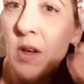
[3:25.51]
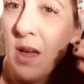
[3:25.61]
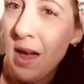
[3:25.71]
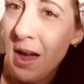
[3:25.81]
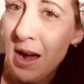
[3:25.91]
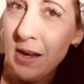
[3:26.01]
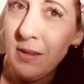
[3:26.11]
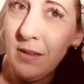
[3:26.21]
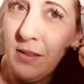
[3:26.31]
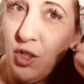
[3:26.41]

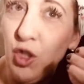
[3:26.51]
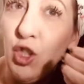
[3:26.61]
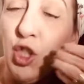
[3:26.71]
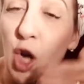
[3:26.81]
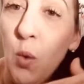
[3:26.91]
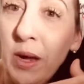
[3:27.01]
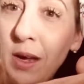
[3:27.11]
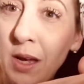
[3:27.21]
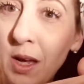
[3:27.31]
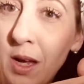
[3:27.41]
and
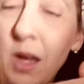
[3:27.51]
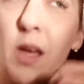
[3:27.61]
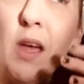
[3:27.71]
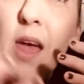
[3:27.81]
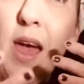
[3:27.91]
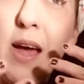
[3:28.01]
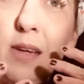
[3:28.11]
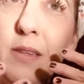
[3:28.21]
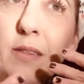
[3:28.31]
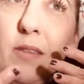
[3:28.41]
showing
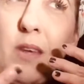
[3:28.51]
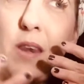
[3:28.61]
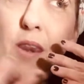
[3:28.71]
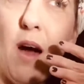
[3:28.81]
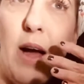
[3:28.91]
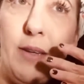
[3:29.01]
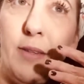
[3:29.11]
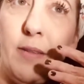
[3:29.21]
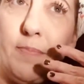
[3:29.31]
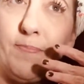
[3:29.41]
and
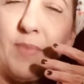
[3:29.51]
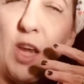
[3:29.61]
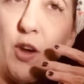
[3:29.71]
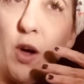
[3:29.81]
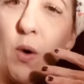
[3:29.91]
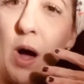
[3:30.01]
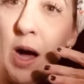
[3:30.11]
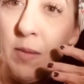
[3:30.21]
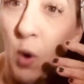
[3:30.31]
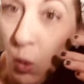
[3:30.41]
not,
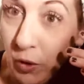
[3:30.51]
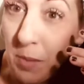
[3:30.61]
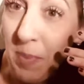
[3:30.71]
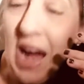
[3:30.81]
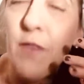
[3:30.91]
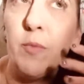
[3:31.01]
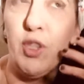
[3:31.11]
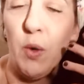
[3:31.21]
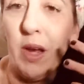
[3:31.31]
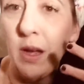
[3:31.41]
holding back from
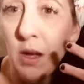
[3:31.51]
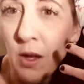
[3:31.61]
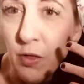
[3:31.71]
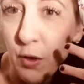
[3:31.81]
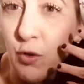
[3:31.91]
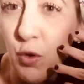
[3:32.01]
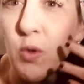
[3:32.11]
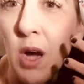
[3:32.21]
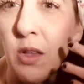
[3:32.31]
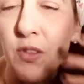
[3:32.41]
showing their
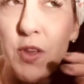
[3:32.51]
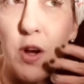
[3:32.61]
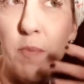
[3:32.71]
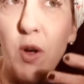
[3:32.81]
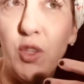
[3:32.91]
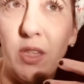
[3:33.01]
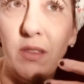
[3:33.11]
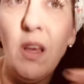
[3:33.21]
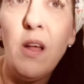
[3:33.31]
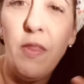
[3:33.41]
true colors, their
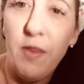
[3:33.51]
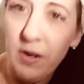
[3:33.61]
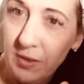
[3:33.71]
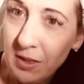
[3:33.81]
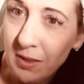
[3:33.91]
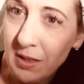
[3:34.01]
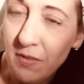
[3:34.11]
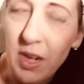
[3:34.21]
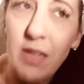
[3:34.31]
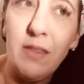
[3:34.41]
emotions, their
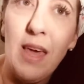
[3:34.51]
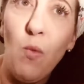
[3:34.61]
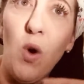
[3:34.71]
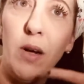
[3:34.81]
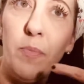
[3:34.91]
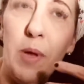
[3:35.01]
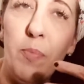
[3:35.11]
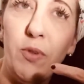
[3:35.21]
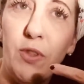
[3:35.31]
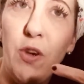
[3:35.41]
sensitivities. They want
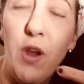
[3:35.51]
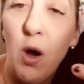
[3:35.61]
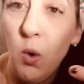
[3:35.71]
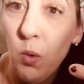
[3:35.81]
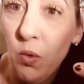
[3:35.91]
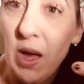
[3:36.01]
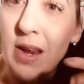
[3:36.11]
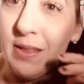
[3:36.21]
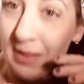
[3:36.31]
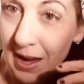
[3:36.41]
people to know that
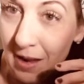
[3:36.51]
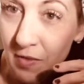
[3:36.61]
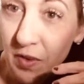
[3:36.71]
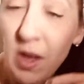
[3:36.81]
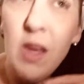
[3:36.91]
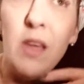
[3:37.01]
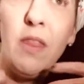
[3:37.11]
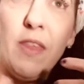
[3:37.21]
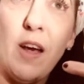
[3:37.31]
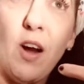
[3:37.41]
in life
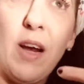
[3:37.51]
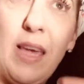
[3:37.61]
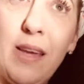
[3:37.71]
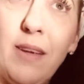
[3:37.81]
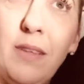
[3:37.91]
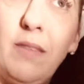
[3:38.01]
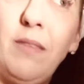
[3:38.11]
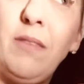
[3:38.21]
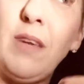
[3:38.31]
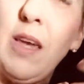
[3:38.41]
there
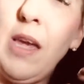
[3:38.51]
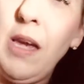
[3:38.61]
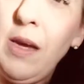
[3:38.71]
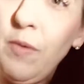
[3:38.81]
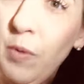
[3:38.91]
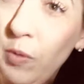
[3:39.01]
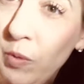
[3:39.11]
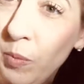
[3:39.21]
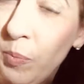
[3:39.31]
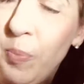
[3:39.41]
is a
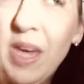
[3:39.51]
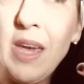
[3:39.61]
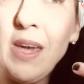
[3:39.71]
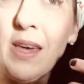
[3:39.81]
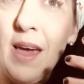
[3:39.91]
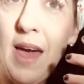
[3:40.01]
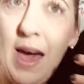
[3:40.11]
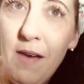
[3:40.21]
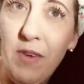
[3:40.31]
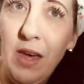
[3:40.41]
big,
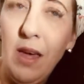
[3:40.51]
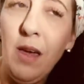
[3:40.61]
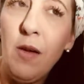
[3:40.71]
heavy